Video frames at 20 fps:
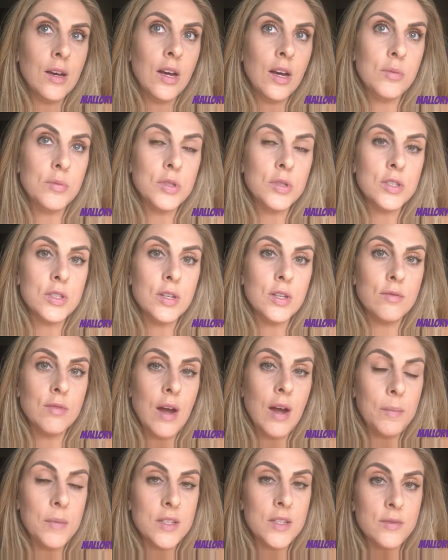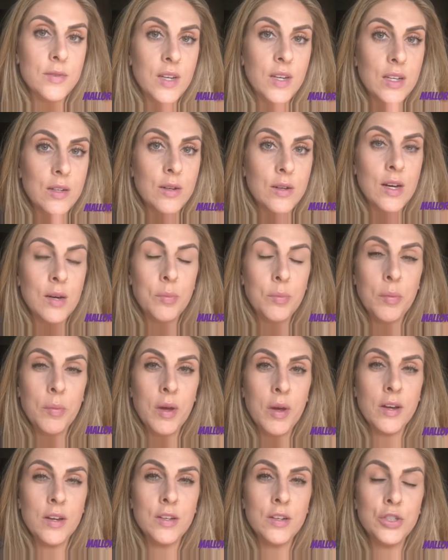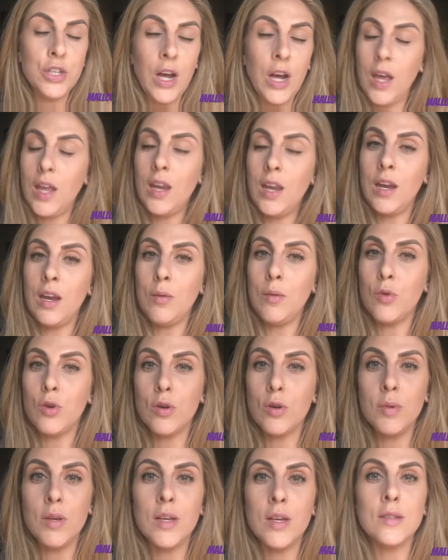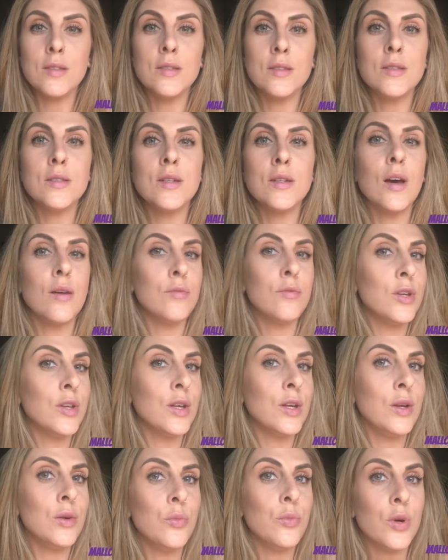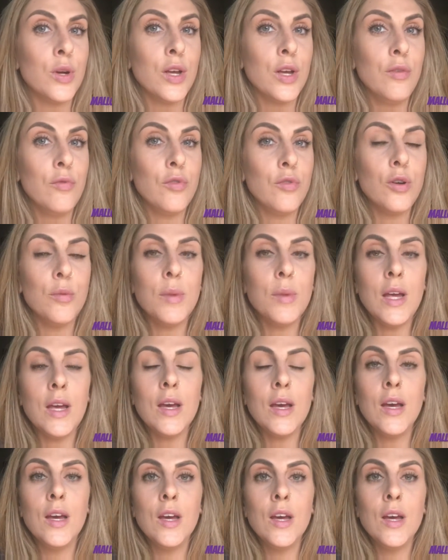I'm just gonna wrap this video up. I'm not gonna check it anymore because it's not really working for me.